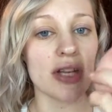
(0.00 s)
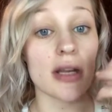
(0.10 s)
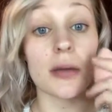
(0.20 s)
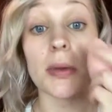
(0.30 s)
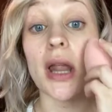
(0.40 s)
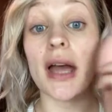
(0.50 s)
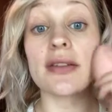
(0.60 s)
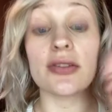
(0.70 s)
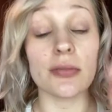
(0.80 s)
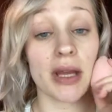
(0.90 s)
It
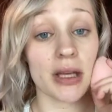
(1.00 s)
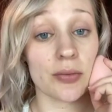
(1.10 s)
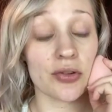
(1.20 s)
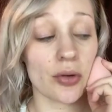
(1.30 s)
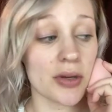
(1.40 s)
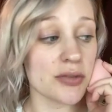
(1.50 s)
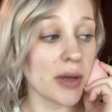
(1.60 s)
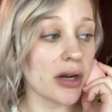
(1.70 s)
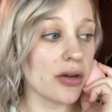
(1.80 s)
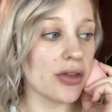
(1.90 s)
applies your makeup so much
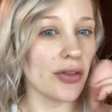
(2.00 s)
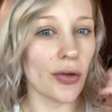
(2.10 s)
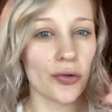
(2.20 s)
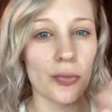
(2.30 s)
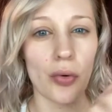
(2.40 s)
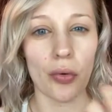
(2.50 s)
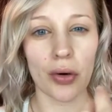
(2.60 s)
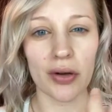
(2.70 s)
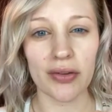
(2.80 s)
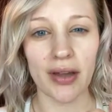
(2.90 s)
better than those
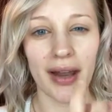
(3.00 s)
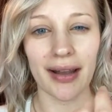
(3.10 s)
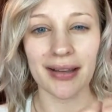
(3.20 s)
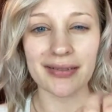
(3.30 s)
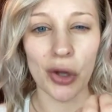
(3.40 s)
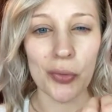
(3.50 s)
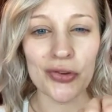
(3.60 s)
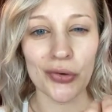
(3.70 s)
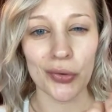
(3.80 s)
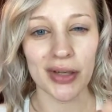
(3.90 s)
porous kind of
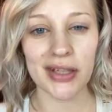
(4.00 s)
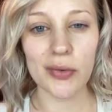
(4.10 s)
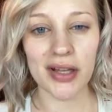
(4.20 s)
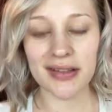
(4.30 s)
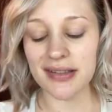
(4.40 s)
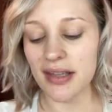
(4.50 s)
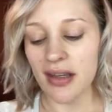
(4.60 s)
almost gritty ones,